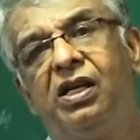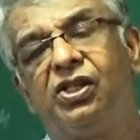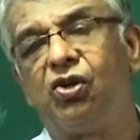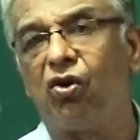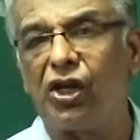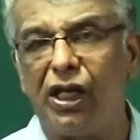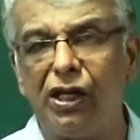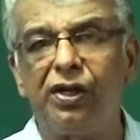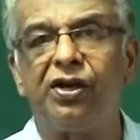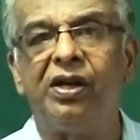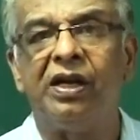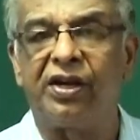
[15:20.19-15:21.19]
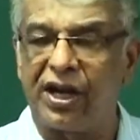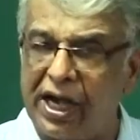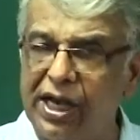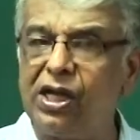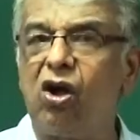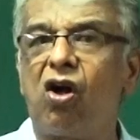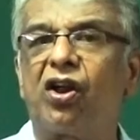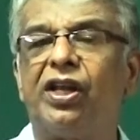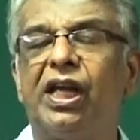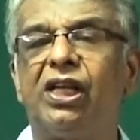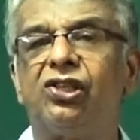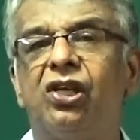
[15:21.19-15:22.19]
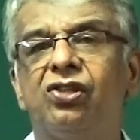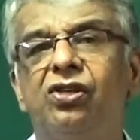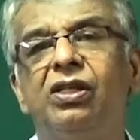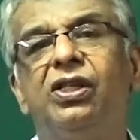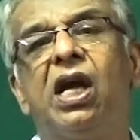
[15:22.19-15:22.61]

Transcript: So in trading organization,